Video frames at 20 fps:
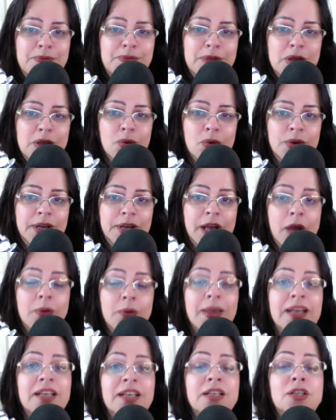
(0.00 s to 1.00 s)
the audio
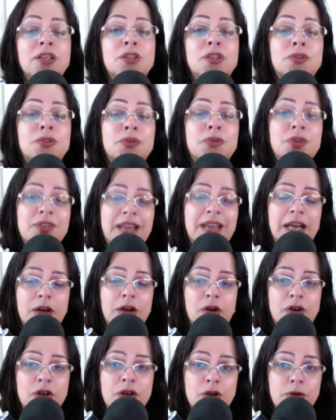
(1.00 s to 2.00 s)
and include that
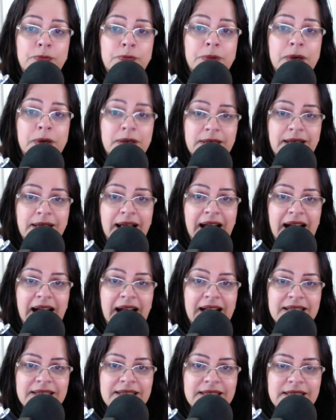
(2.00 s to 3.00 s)
on your
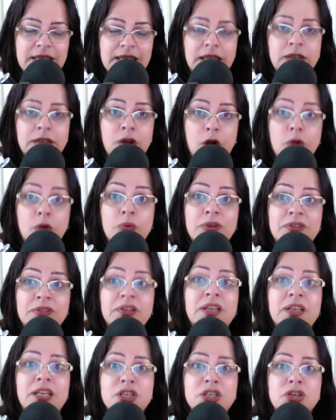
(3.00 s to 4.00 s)
podcast along with an
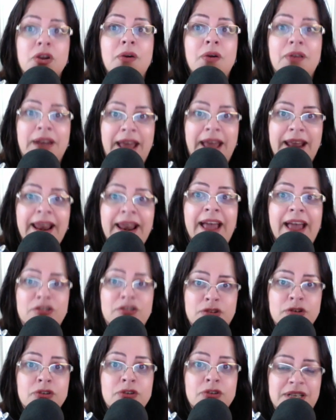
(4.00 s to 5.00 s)
intro and an
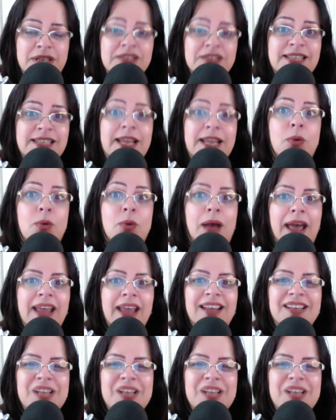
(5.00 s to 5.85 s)
outro and segue